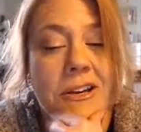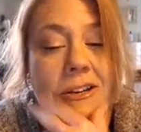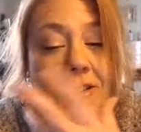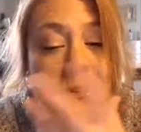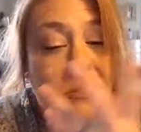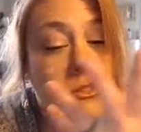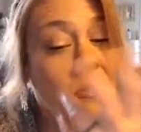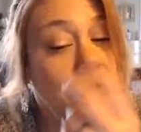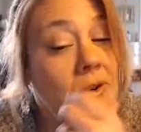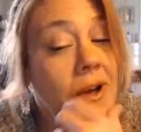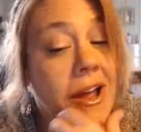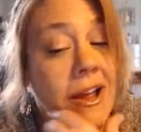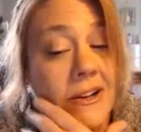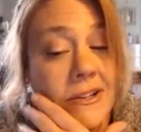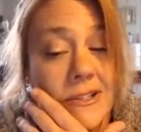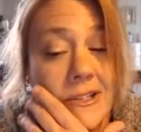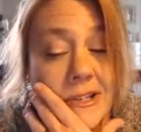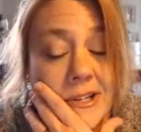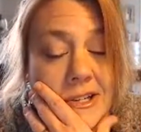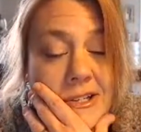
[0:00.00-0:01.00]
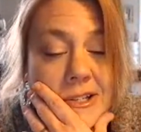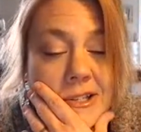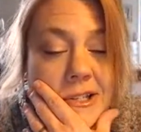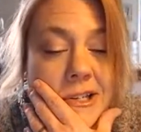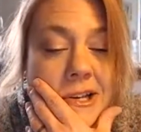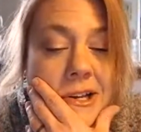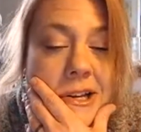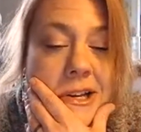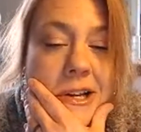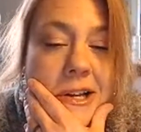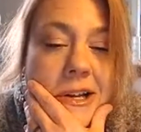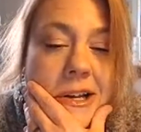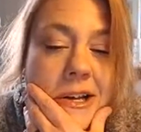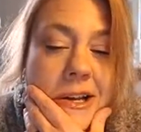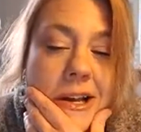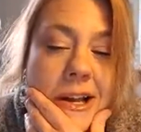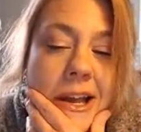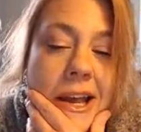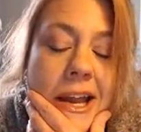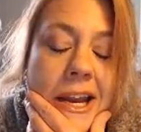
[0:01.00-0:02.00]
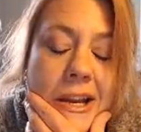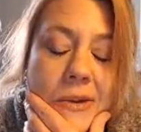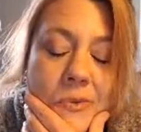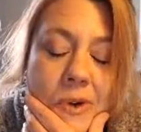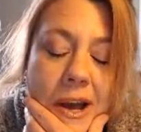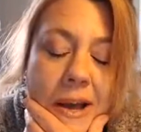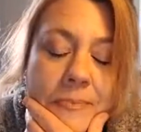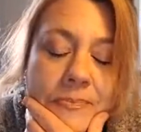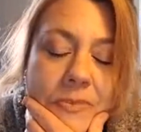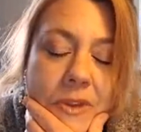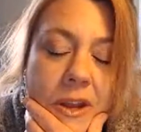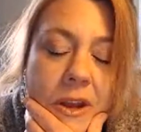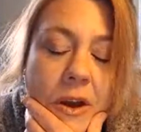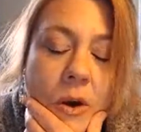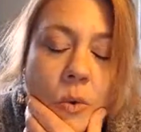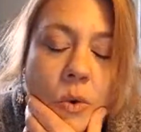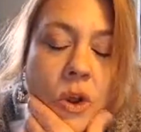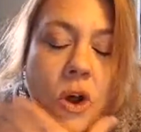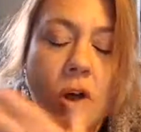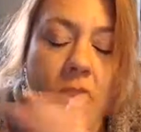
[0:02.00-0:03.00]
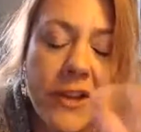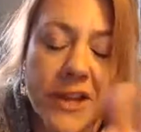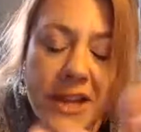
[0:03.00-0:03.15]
There's no accidents. Anyway, with all the